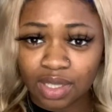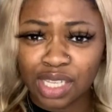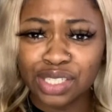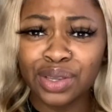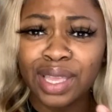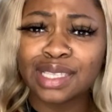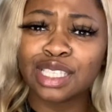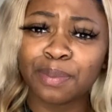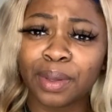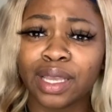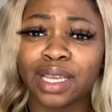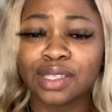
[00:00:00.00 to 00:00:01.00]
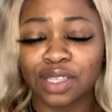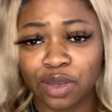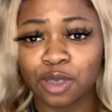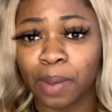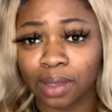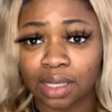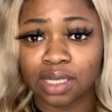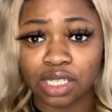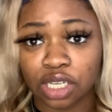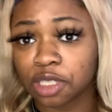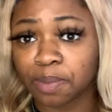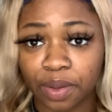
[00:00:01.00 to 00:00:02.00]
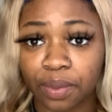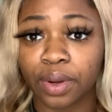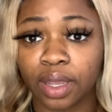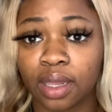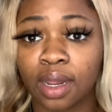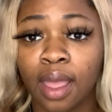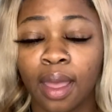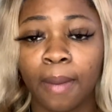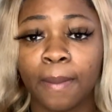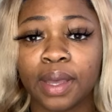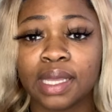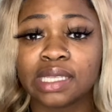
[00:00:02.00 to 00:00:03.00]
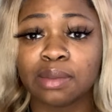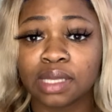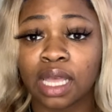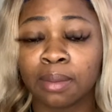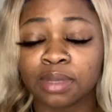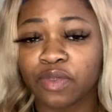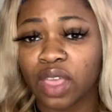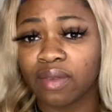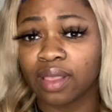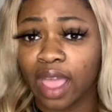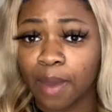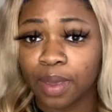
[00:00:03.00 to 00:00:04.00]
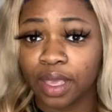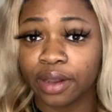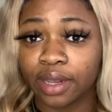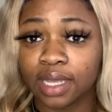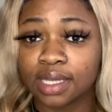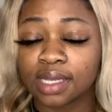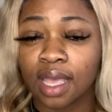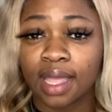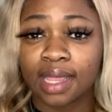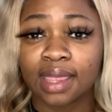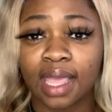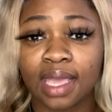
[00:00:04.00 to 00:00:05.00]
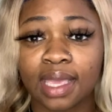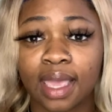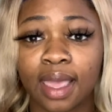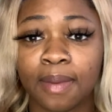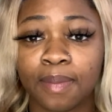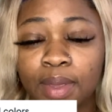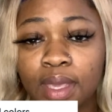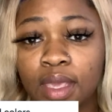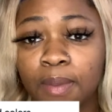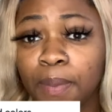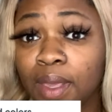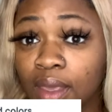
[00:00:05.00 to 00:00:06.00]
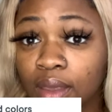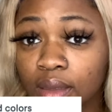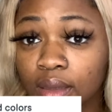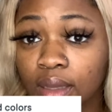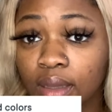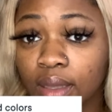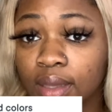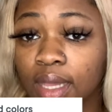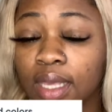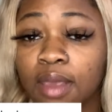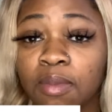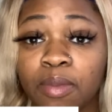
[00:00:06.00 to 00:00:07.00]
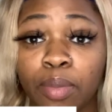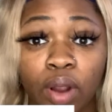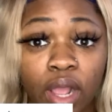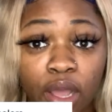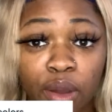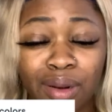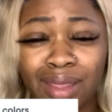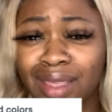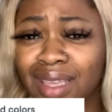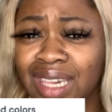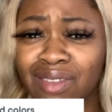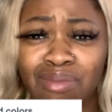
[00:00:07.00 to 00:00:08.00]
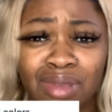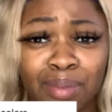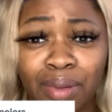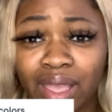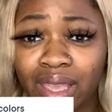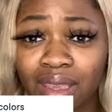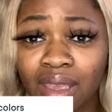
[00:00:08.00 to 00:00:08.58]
So yes, it's blood, so you expect it to just be red, but sometimes if you have light periods, they can be pink, they can be brown, and they can even be black.